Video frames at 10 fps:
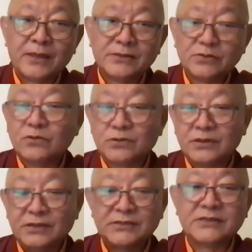So
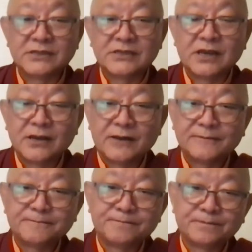is the Sangha.
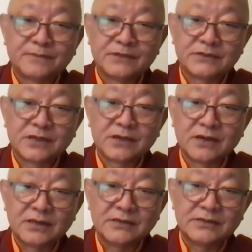
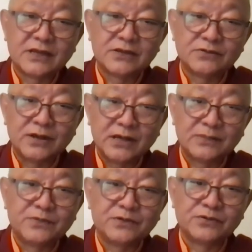Sangha is there to
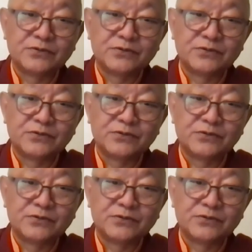help you